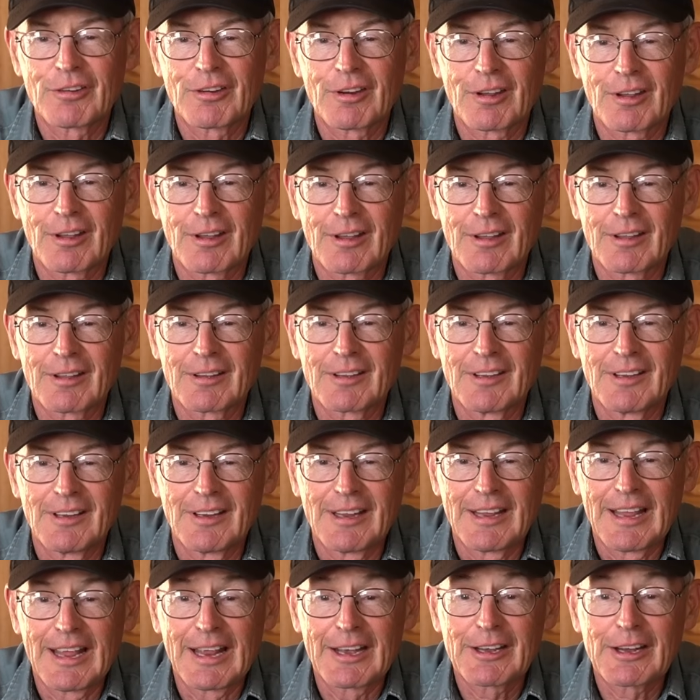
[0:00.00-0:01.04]

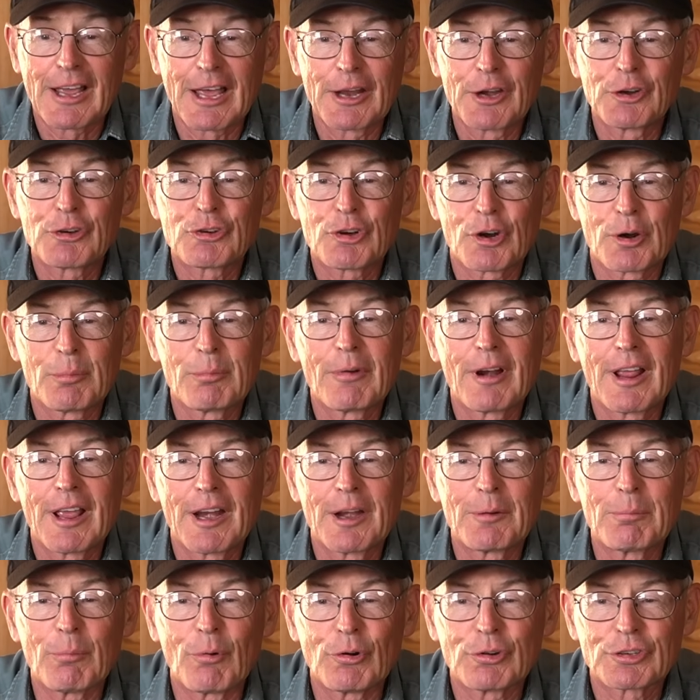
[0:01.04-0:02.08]
kind of
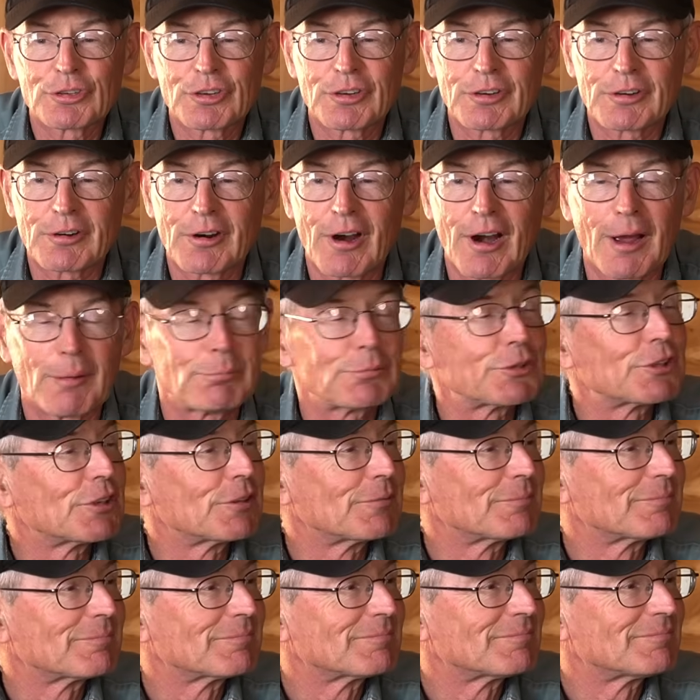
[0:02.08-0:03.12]
terminated most of the crops,
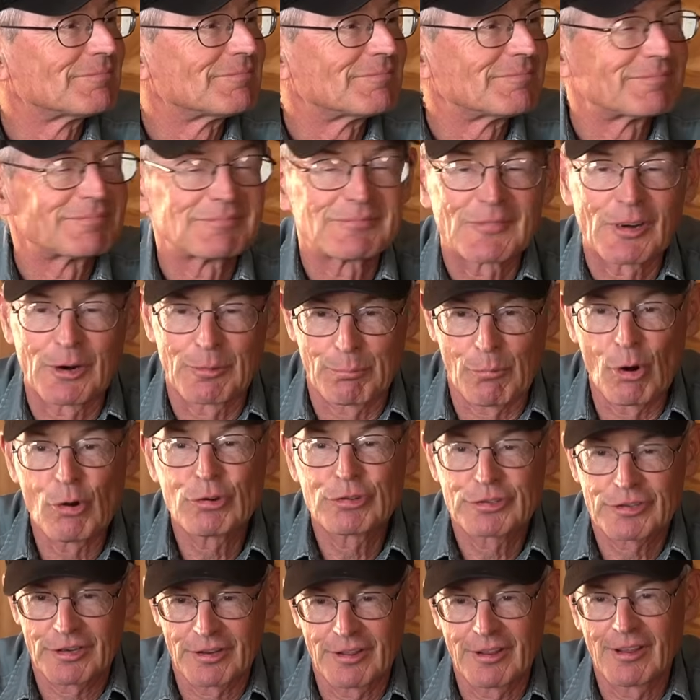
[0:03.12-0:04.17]
or
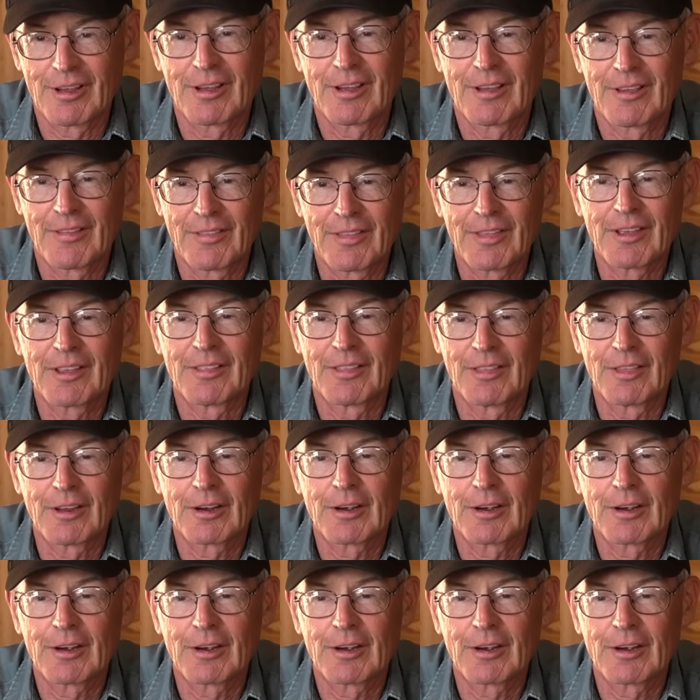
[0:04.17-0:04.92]
most of the